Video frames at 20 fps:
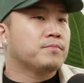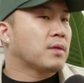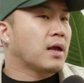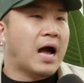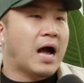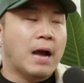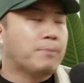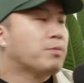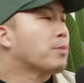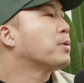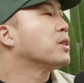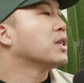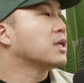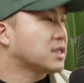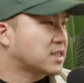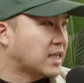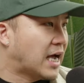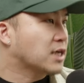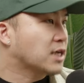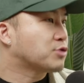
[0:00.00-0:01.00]
hyper
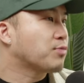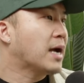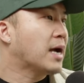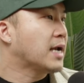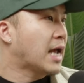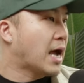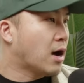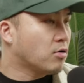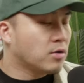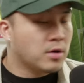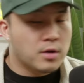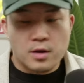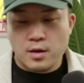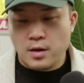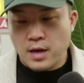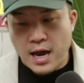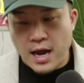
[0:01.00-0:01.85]
politicized right now mm.